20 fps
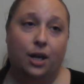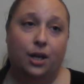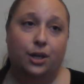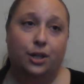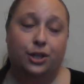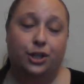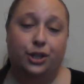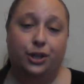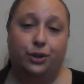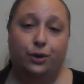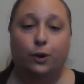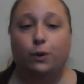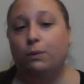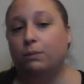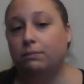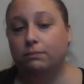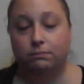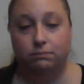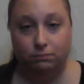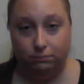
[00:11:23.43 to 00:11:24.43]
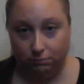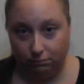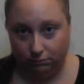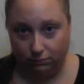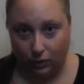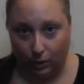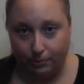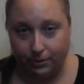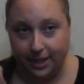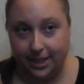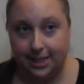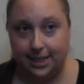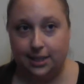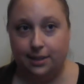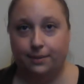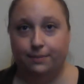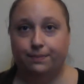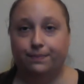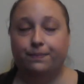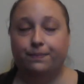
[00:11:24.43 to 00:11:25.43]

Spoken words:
to replace them.